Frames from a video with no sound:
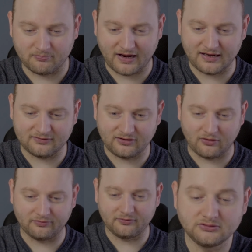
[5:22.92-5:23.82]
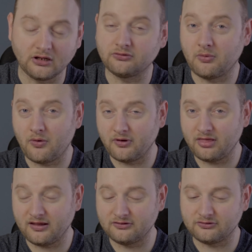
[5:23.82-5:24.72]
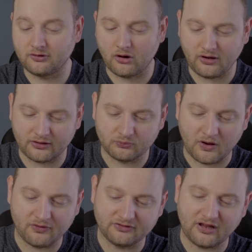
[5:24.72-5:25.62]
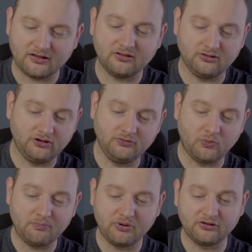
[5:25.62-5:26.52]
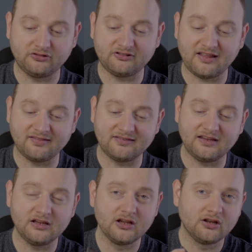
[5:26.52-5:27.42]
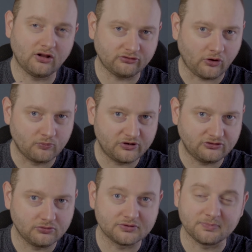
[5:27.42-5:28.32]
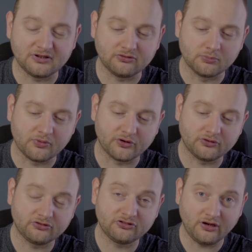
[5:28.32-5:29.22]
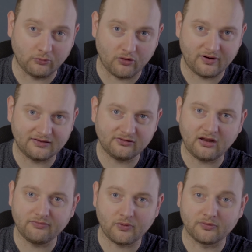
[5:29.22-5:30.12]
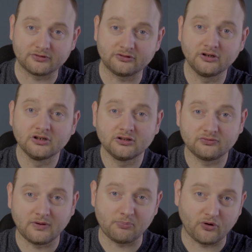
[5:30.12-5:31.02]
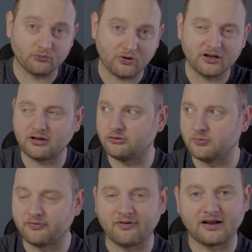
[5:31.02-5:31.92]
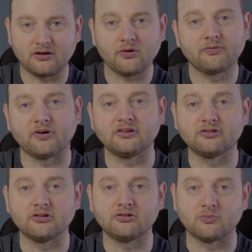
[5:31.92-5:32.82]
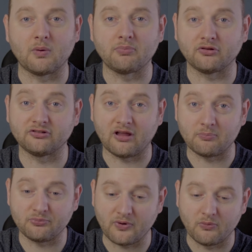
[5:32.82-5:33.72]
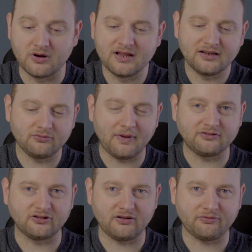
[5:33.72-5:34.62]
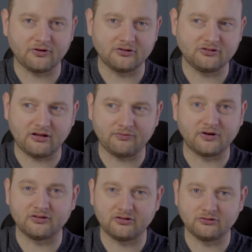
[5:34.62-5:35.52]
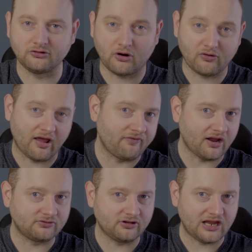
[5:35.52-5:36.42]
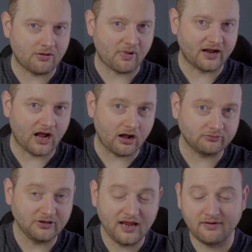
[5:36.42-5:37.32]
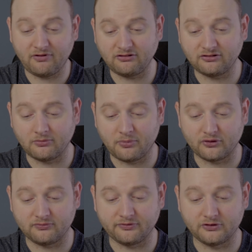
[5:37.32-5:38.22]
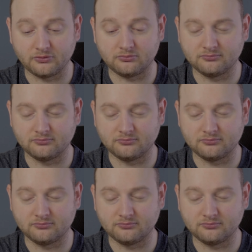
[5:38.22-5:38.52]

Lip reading: by itself. Now, some other things to note as well is that the OnePlus 10T does come with USB 2.0 instead, of course, 3.1 that you will find on, for instance, the OnePlus 10 Pro. This makes a difference that, for instance, you don't have HDMI out. If this is important for you,